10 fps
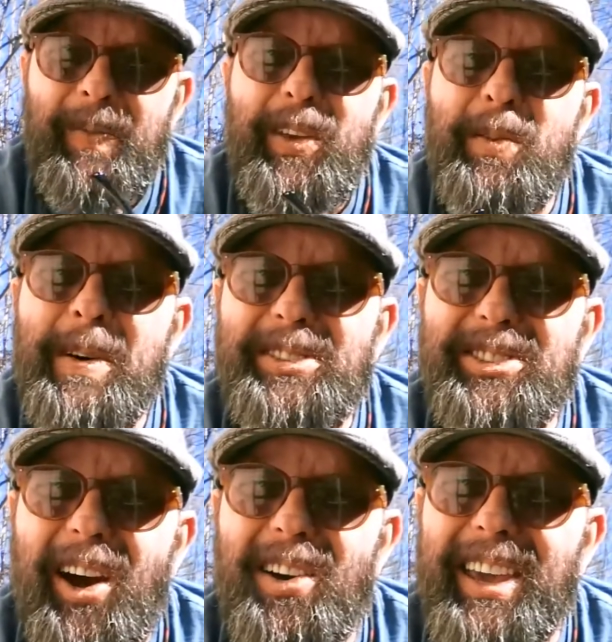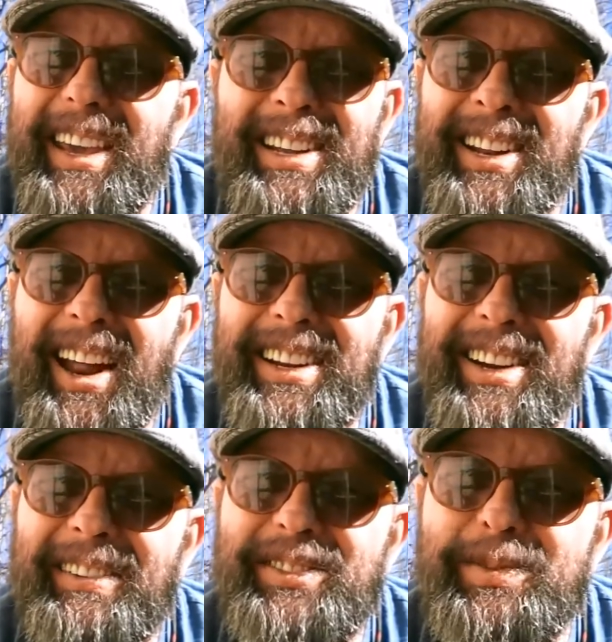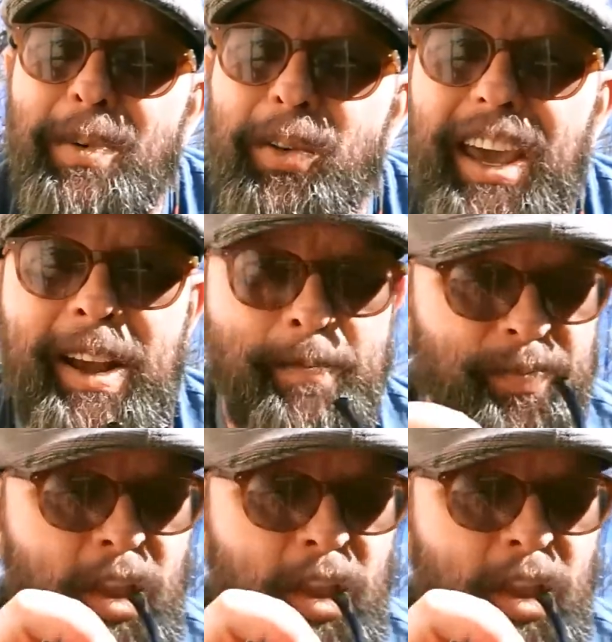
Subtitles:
Too much talky and not enough smoky.